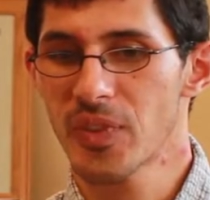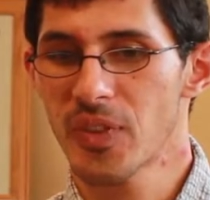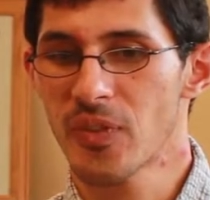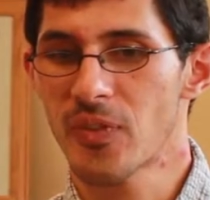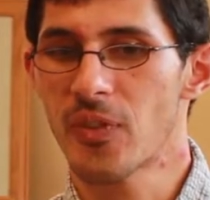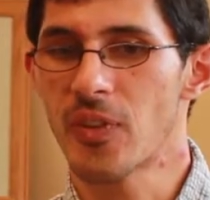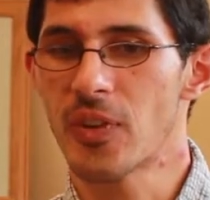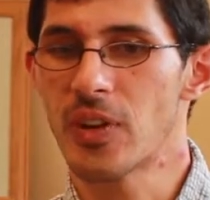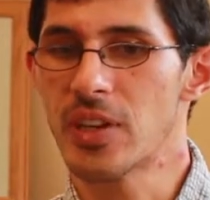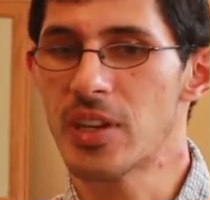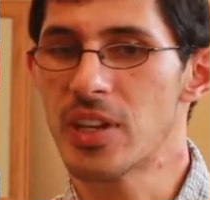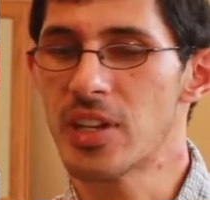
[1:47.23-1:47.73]

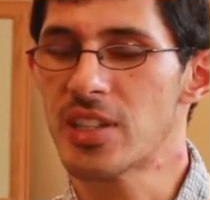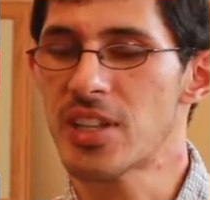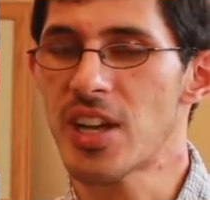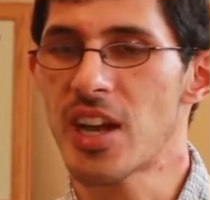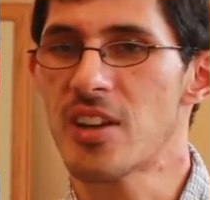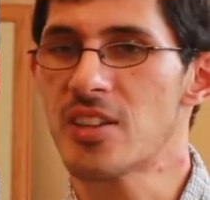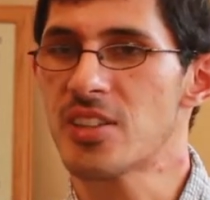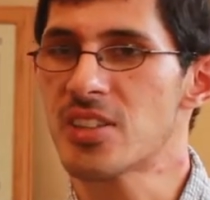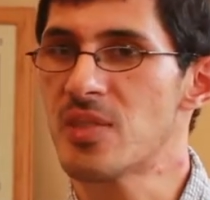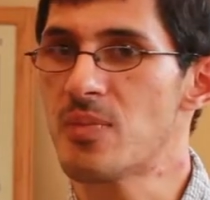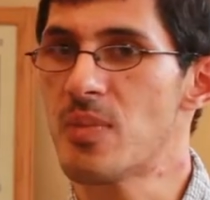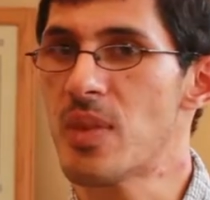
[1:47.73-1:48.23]
for an
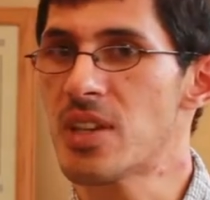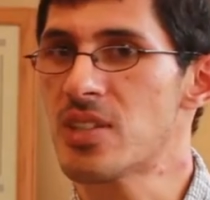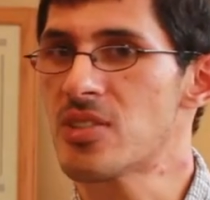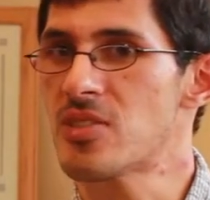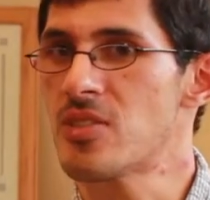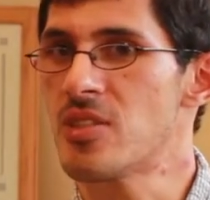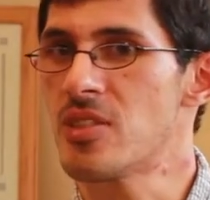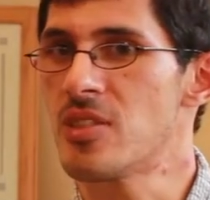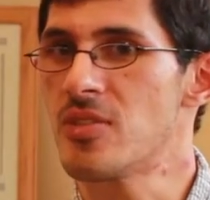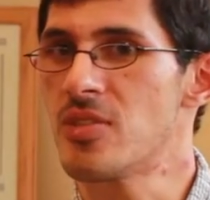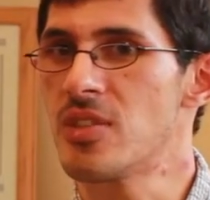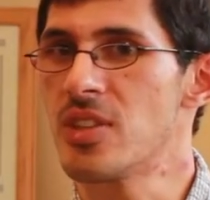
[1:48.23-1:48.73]
entire
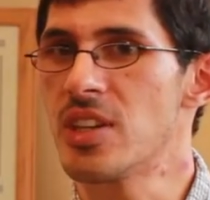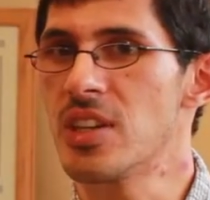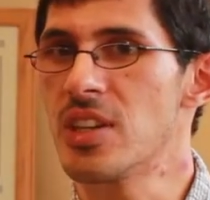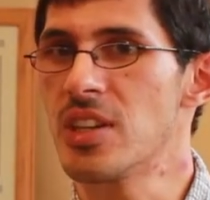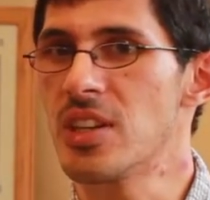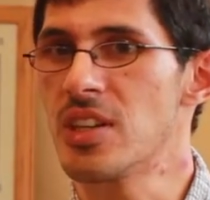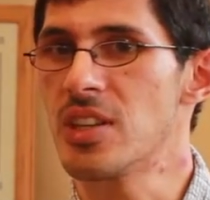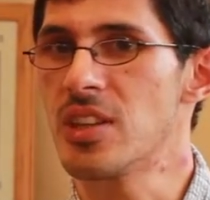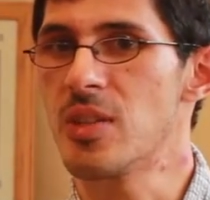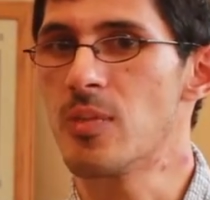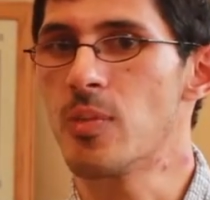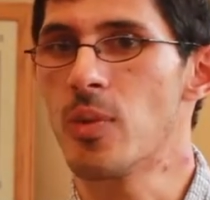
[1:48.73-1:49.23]
semester,
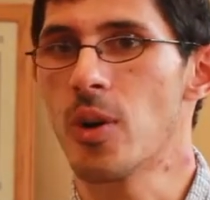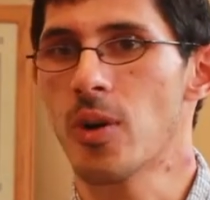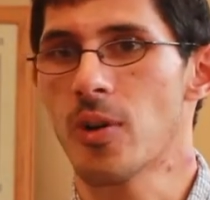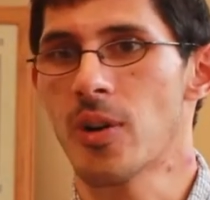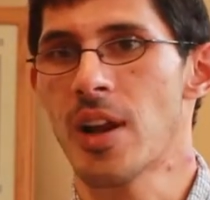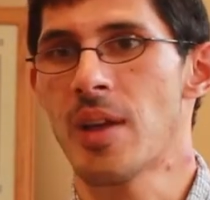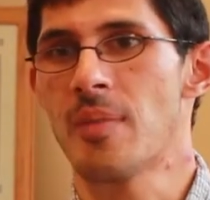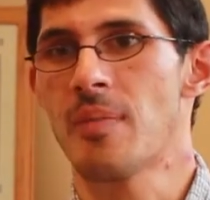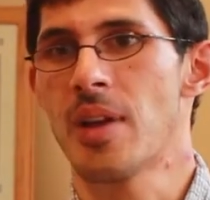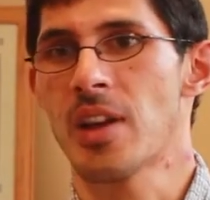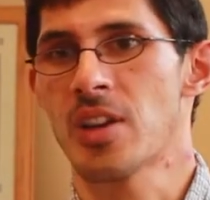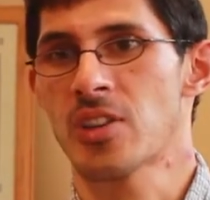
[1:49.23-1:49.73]
the
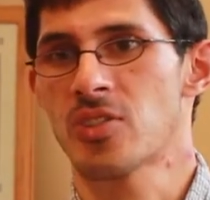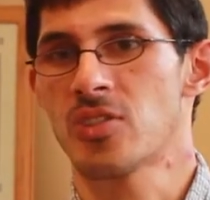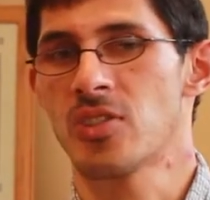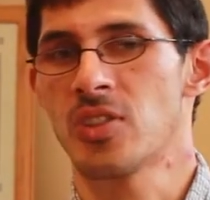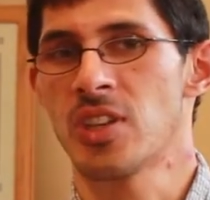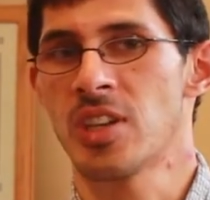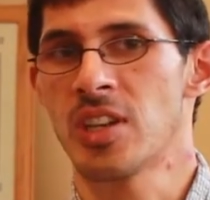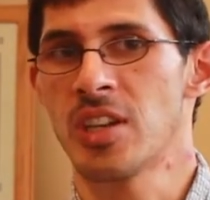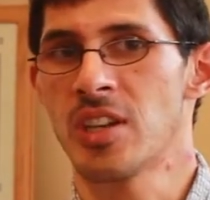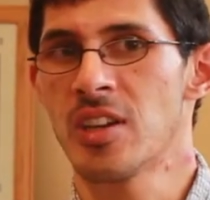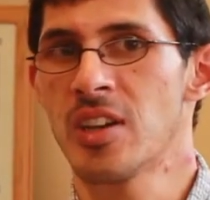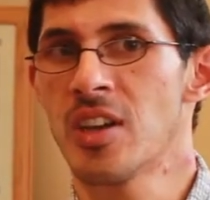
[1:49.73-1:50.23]
program
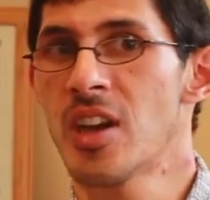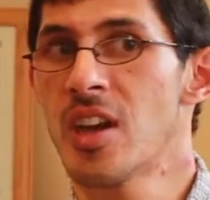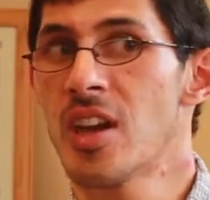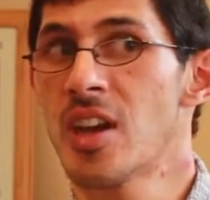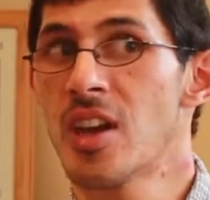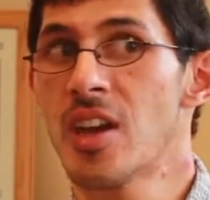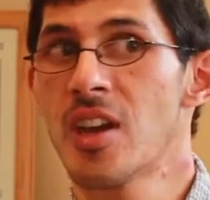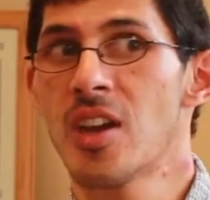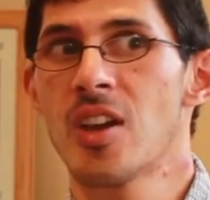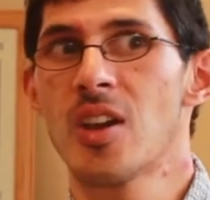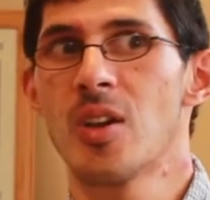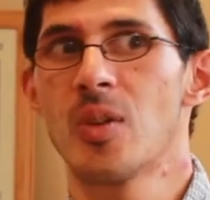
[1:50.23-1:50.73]
actually
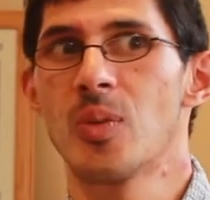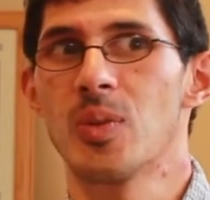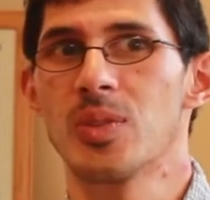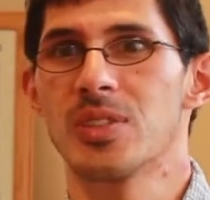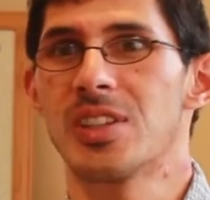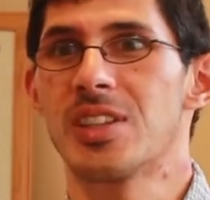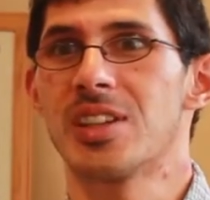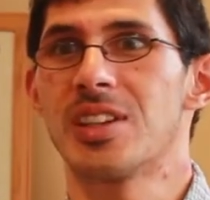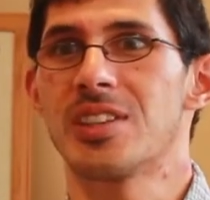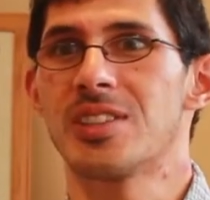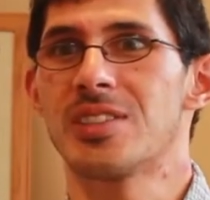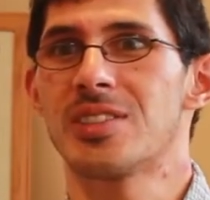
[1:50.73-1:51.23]
was
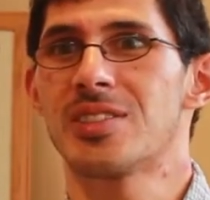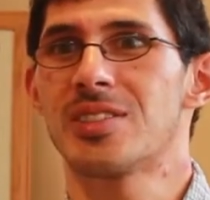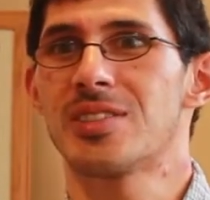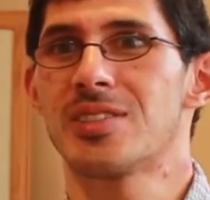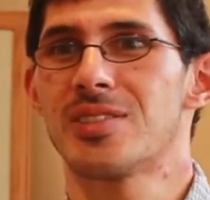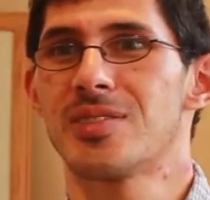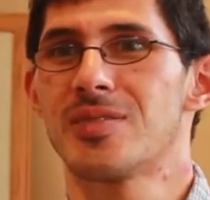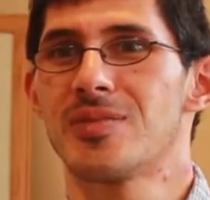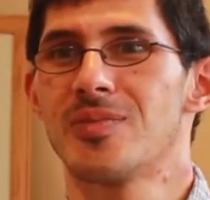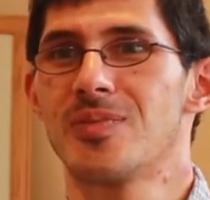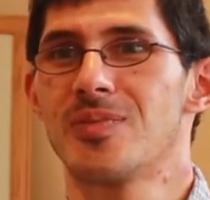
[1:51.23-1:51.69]
in its,